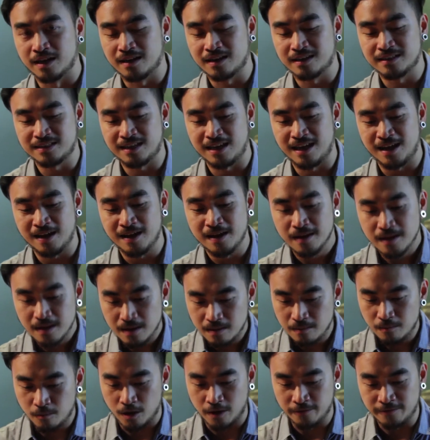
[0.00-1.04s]
Because
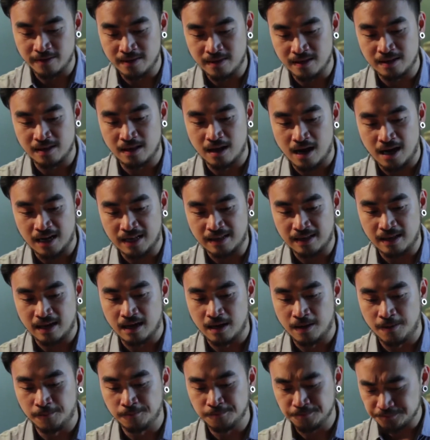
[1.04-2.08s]
more often than not,
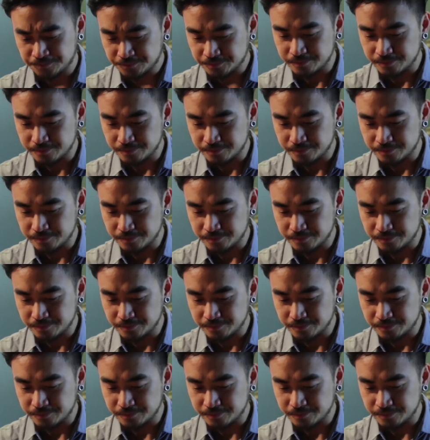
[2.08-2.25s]
um,